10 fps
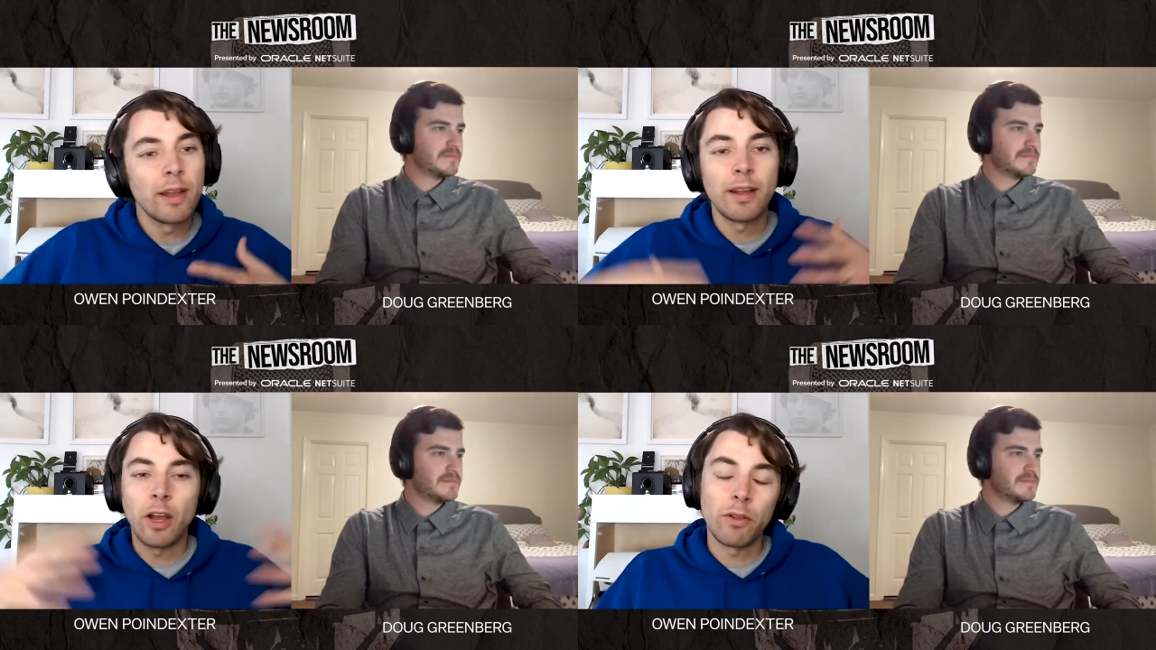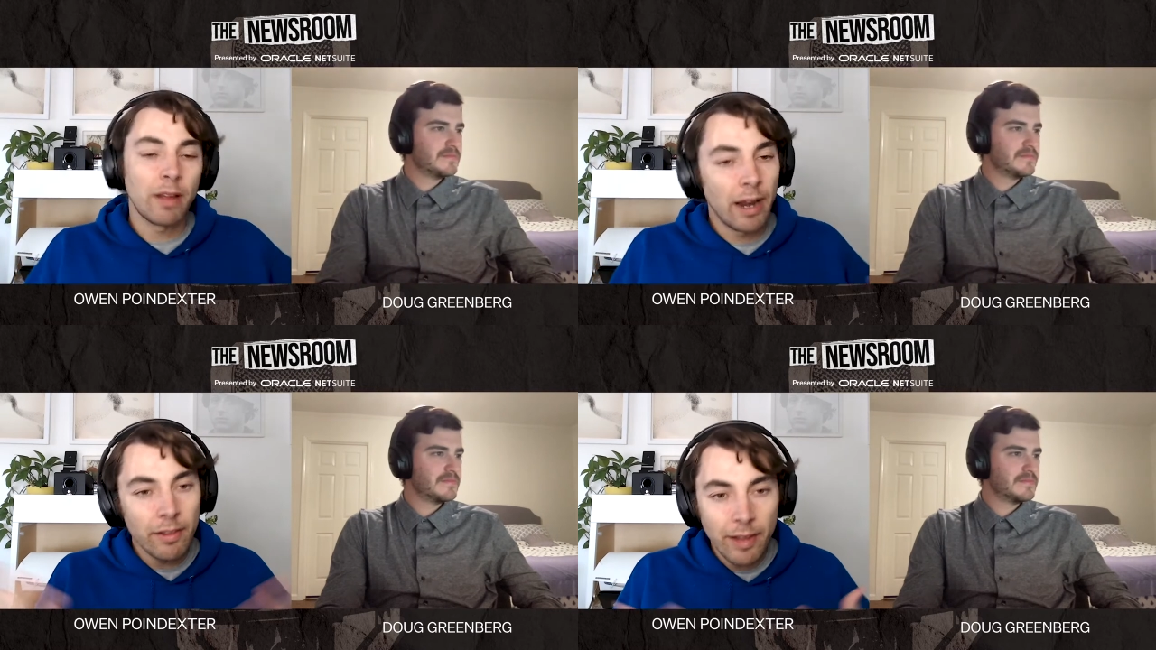Speaker 1: you know,
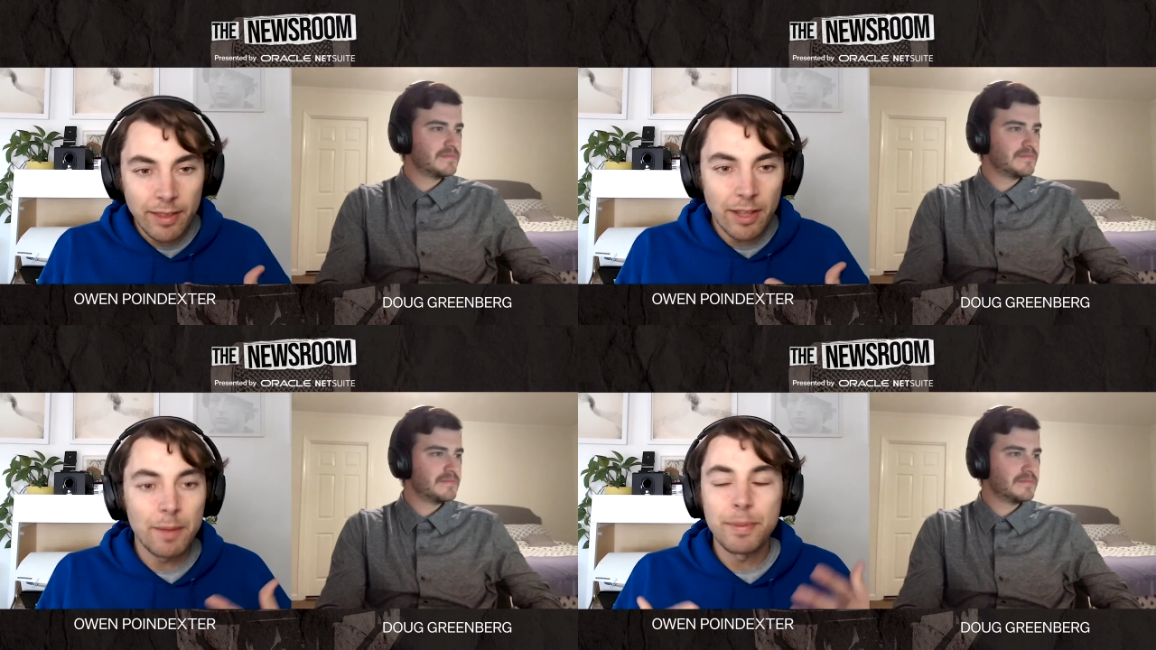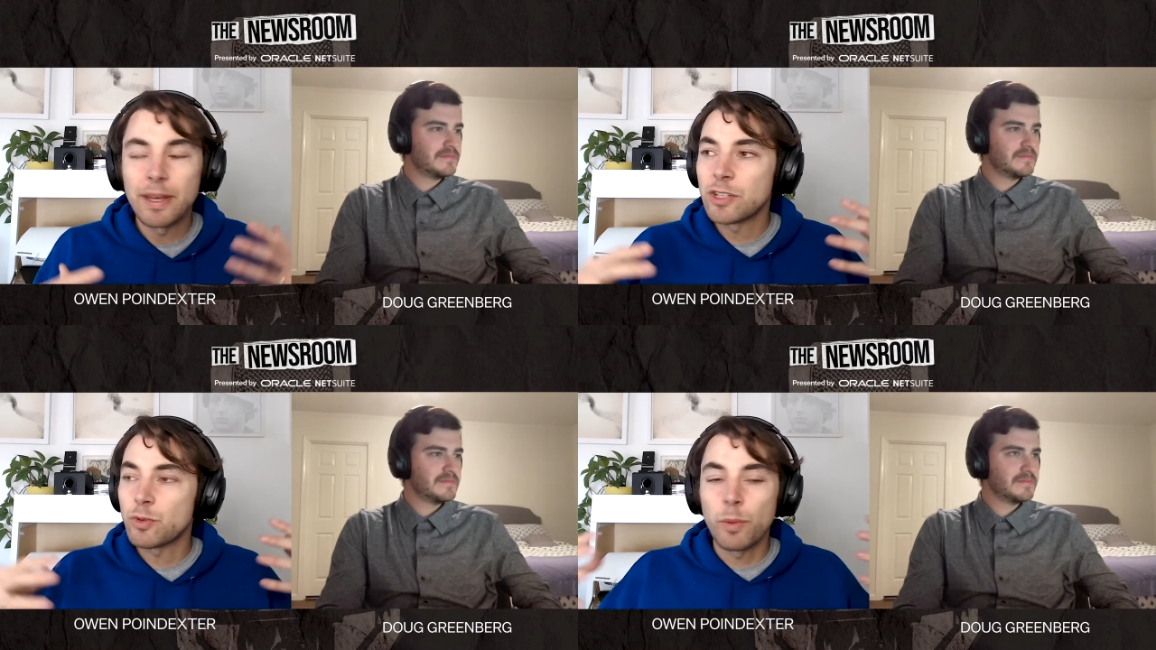kind of like the
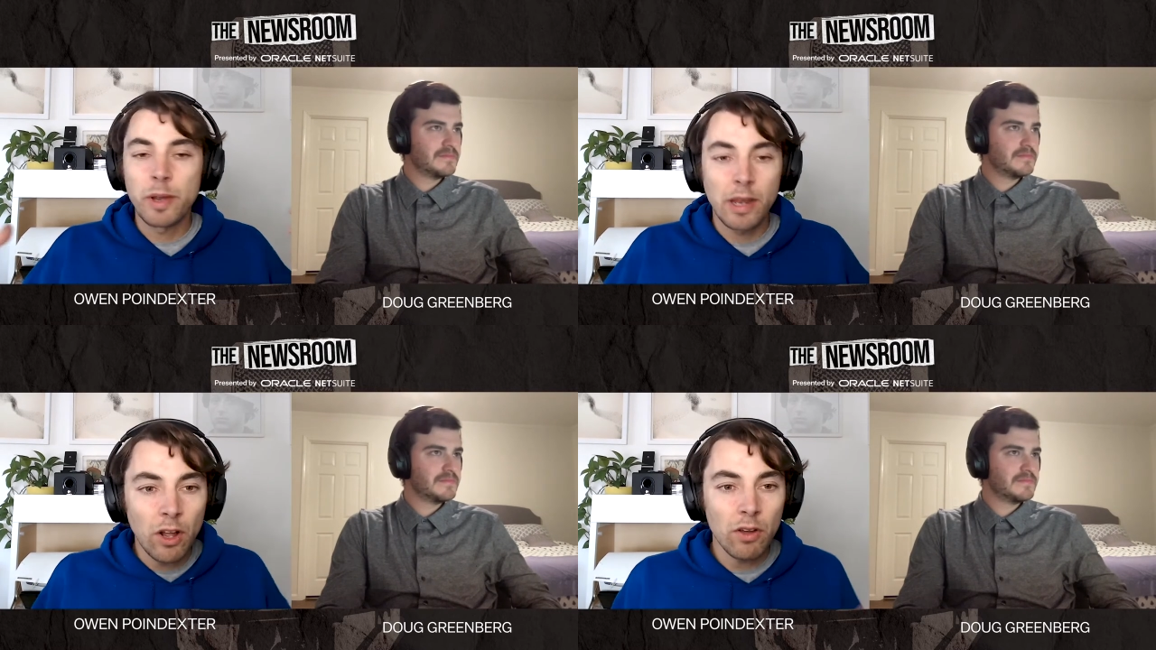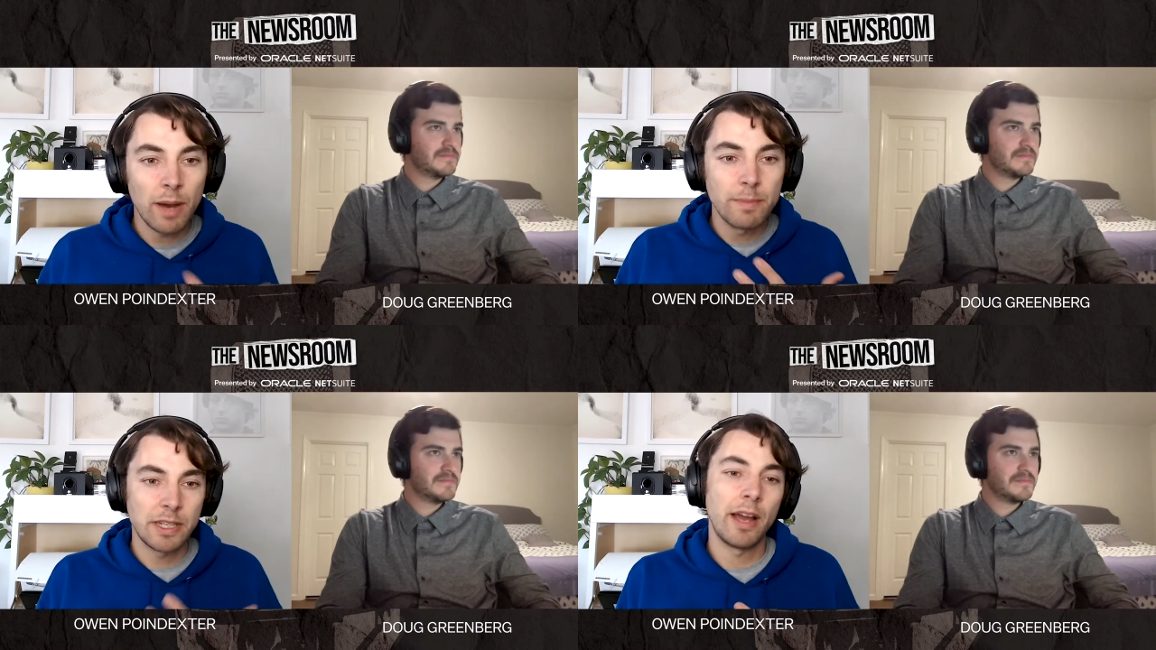Olympics where we can all come
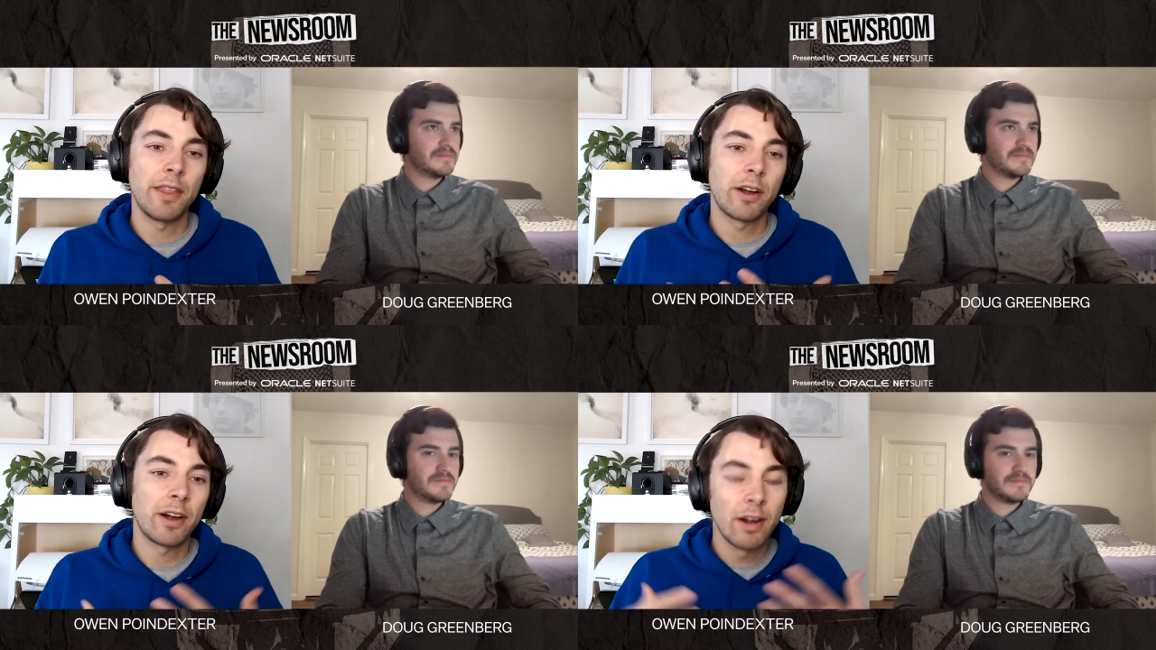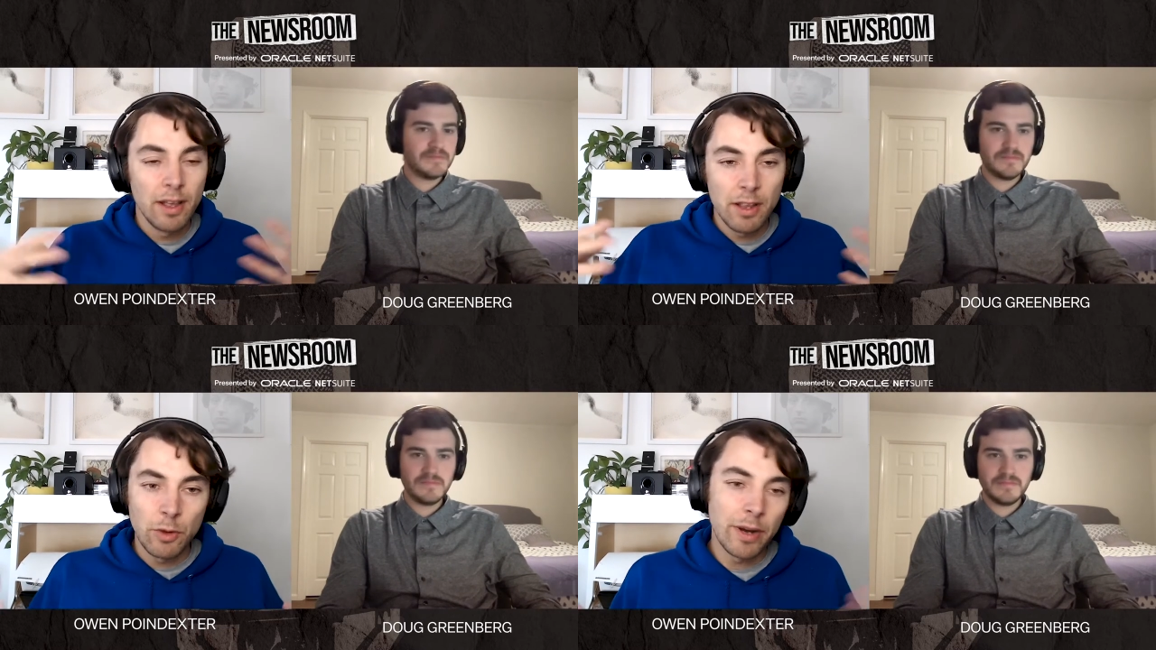together,
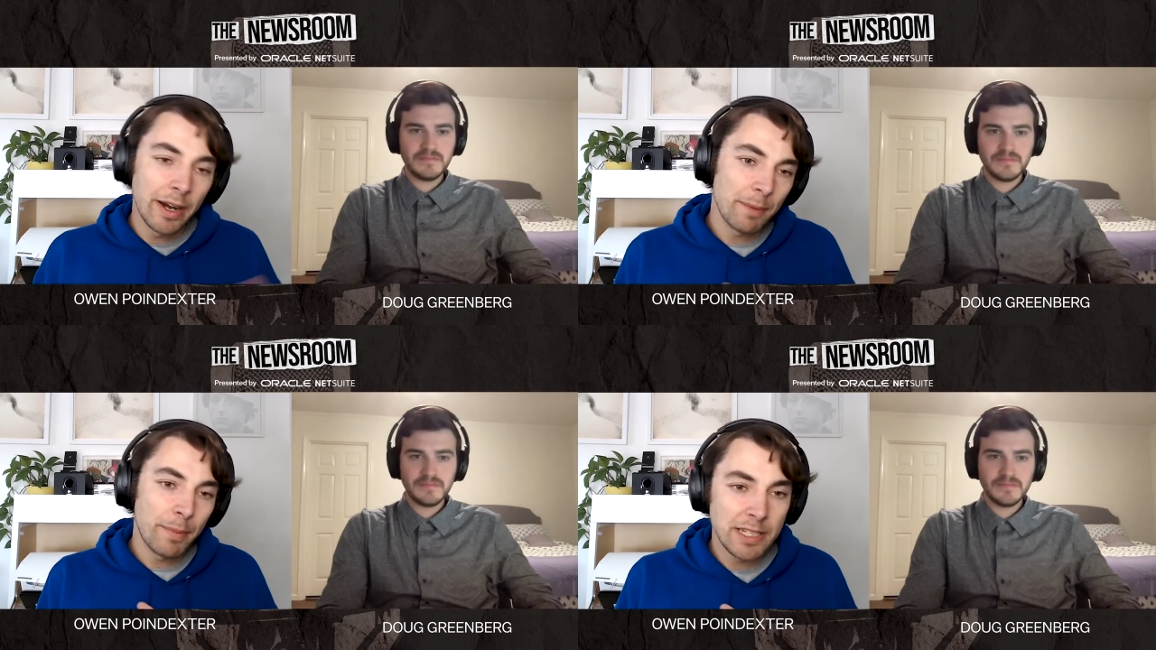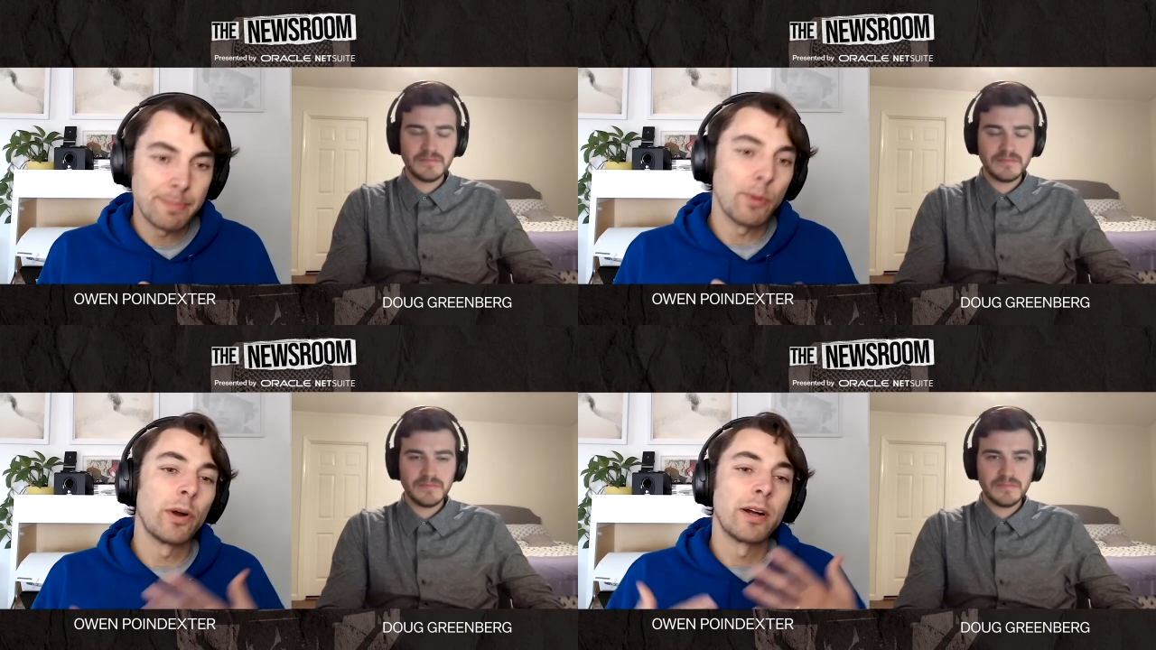united by
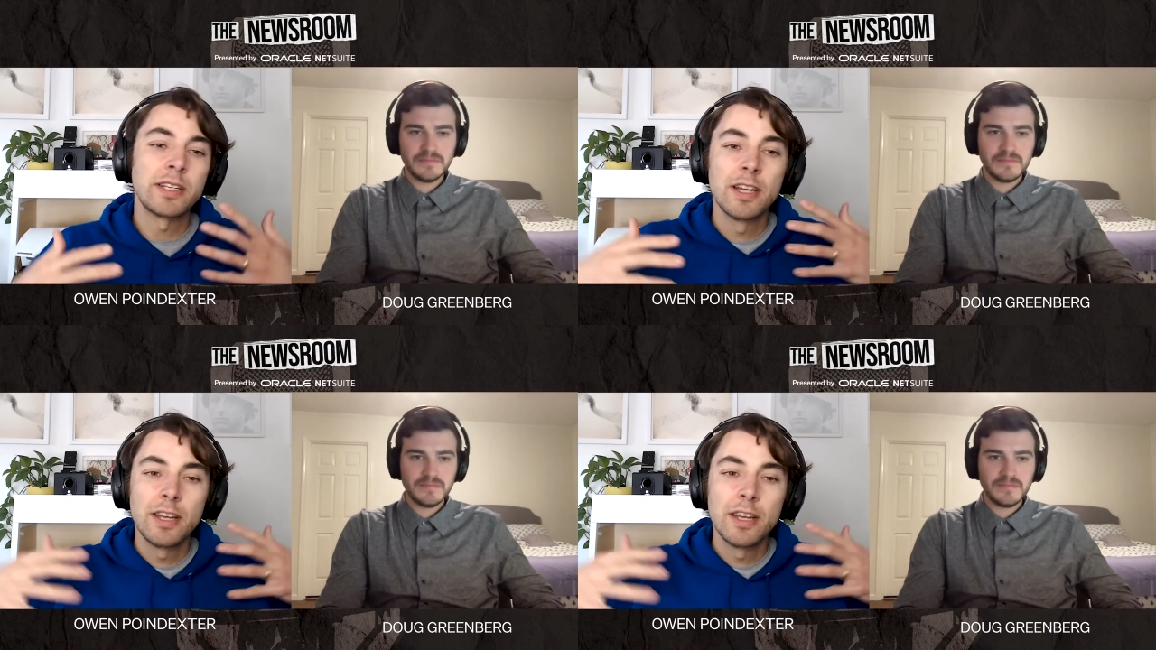sport,